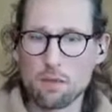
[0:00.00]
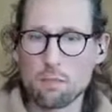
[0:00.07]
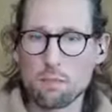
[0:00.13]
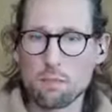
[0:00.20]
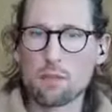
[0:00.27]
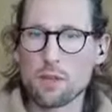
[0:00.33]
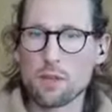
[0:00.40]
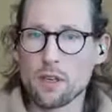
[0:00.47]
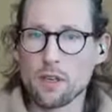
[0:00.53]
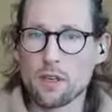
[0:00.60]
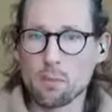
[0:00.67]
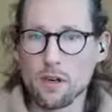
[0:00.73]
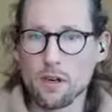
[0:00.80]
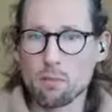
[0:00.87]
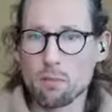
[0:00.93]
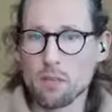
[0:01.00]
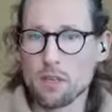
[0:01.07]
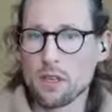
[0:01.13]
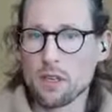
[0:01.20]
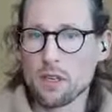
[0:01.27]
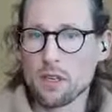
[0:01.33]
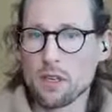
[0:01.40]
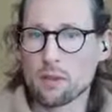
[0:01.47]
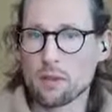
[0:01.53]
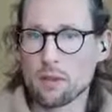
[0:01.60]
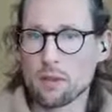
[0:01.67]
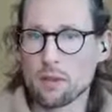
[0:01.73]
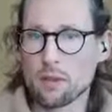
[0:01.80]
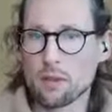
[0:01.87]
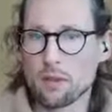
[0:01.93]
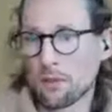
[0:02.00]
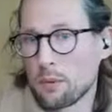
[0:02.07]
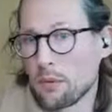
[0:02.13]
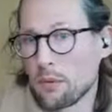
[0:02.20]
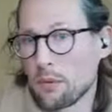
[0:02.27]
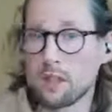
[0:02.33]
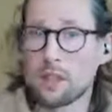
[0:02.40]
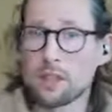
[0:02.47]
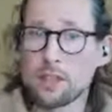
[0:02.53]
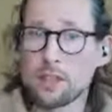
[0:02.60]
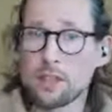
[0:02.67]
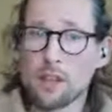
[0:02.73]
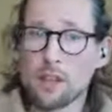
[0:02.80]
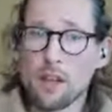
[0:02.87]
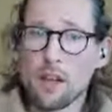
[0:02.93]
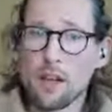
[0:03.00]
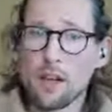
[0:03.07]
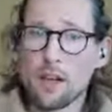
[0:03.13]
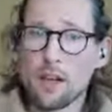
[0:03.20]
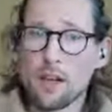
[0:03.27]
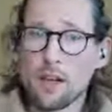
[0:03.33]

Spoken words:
up to the point where it becomes worthless.